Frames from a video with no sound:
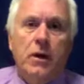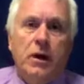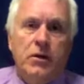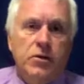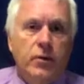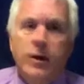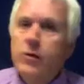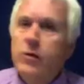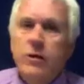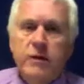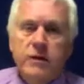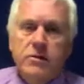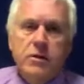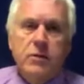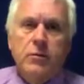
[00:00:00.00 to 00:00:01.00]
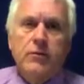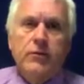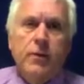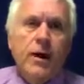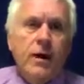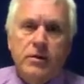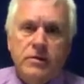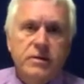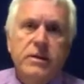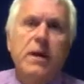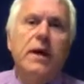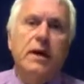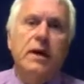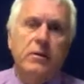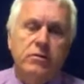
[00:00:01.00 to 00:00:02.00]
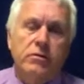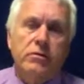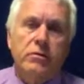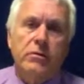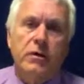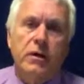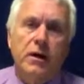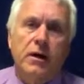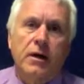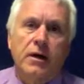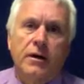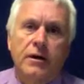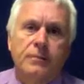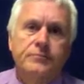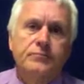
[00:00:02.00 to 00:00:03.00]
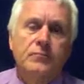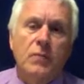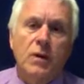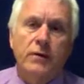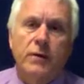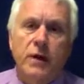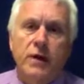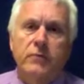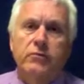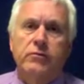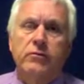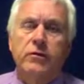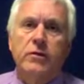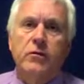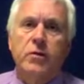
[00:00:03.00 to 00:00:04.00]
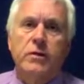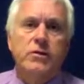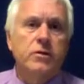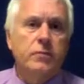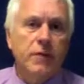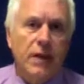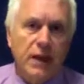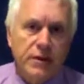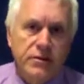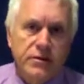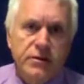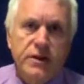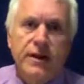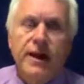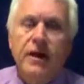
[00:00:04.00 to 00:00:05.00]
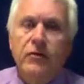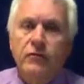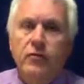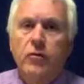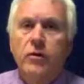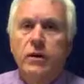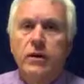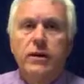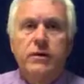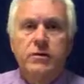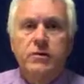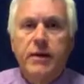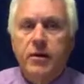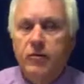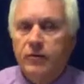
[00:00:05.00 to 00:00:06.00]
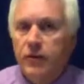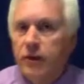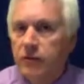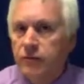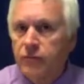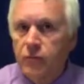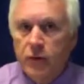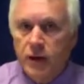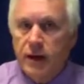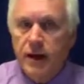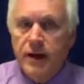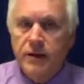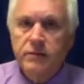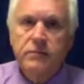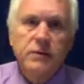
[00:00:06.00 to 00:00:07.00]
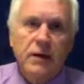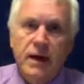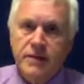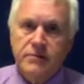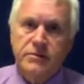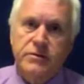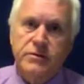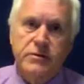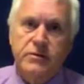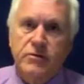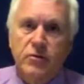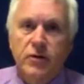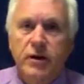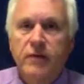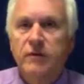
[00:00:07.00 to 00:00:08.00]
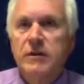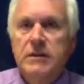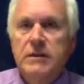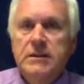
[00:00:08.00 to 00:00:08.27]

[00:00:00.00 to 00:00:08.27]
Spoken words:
So anyone that's coming from out of state that wants to be licensed in California, it doesn't matter if you have 49 licenses or whatever,